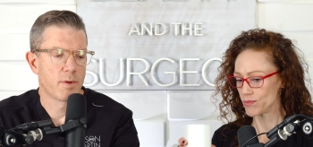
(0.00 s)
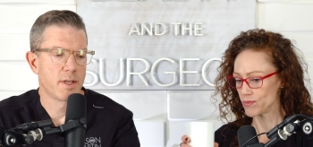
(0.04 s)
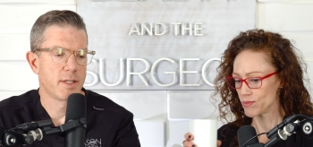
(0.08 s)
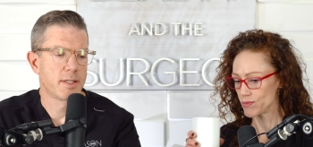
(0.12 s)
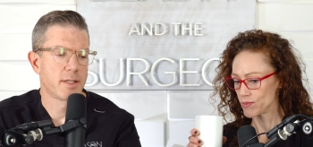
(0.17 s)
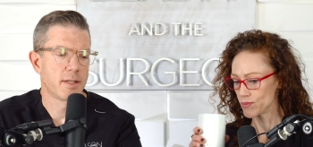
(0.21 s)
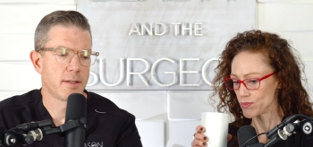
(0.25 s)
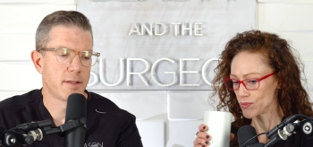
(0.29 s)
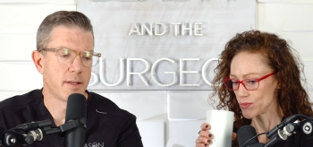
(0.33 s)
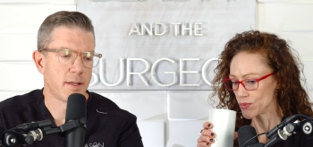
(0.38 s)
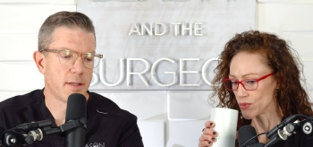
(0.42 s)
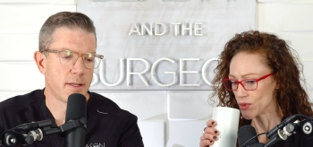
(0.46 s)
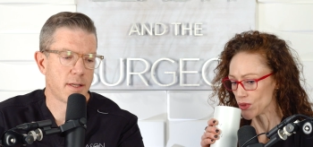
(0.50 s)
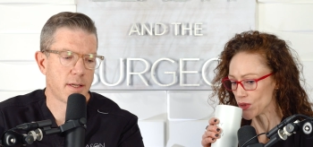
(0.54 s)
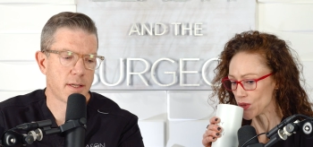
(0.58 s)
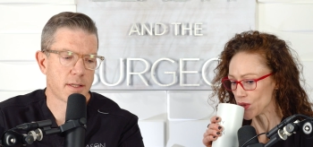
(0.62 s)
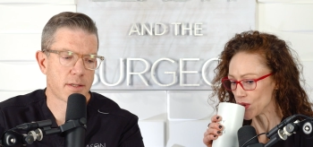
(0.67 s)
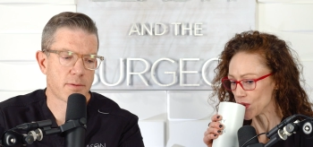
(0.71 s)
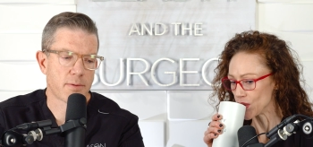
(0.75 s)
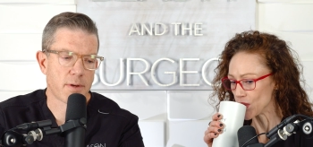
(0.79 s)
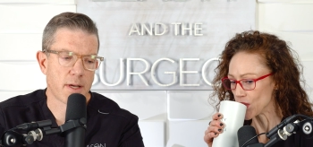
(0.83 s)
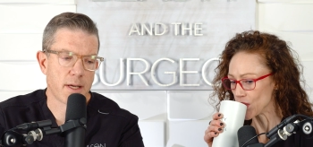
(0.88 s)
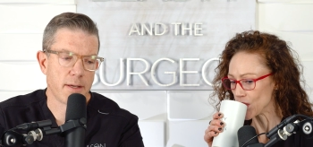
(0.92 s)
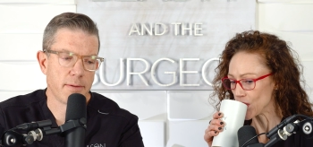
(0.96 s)
Speaker 1: recent than
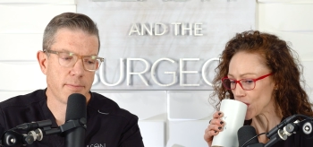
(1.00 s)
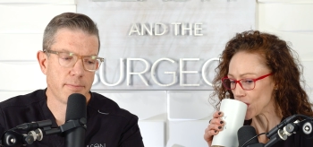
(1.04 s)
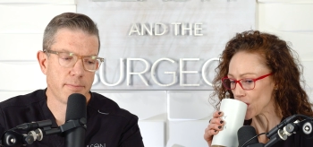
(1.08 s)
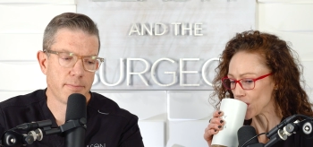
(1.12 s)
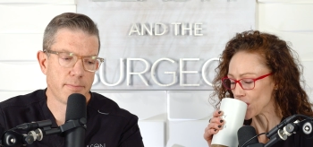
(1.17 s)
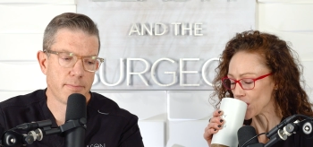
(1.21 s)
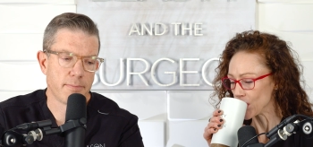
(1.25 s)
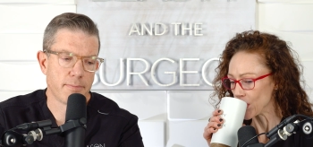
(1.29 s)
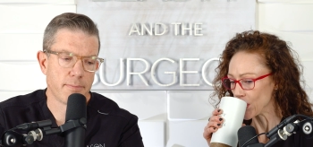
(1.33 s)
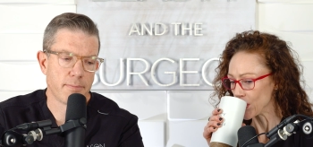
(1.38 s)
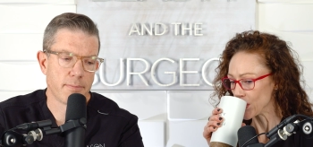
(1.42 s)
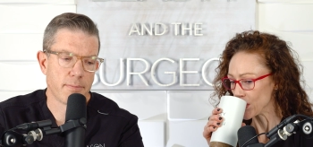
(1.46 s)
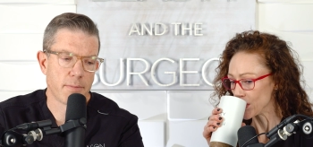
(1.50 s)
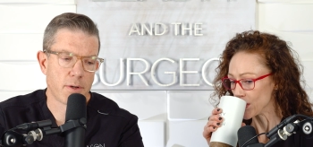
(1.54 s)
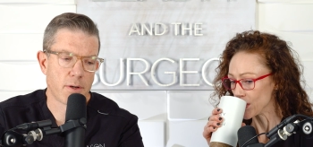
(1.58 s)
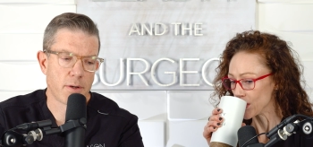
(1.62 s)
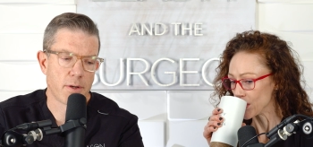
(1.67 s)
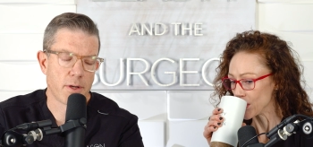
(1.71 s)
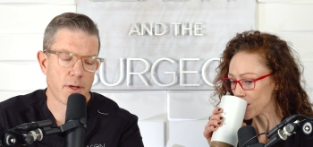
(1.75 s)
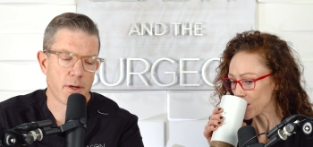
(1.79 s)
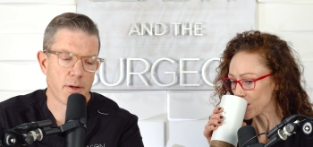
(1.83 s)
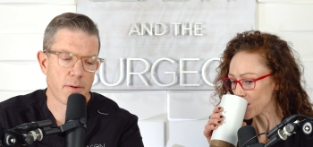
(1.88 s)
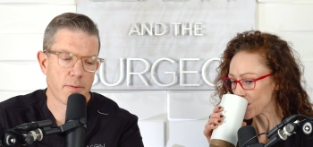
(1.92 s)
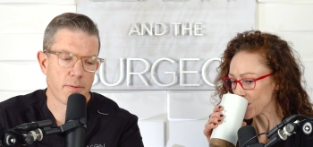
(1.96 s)
this, right? Or
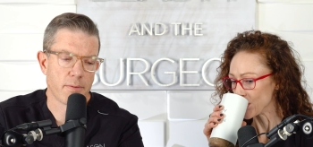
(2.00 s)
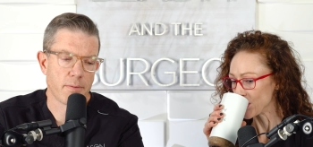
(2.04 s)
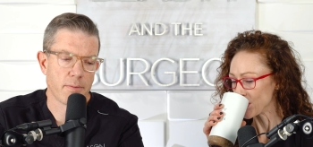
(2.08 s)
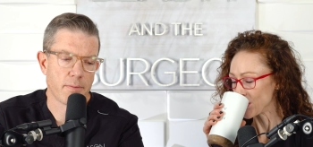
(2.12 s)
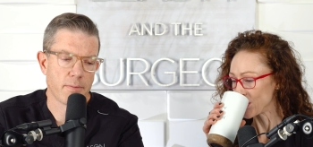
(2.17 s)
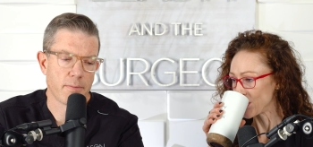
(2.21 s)
no?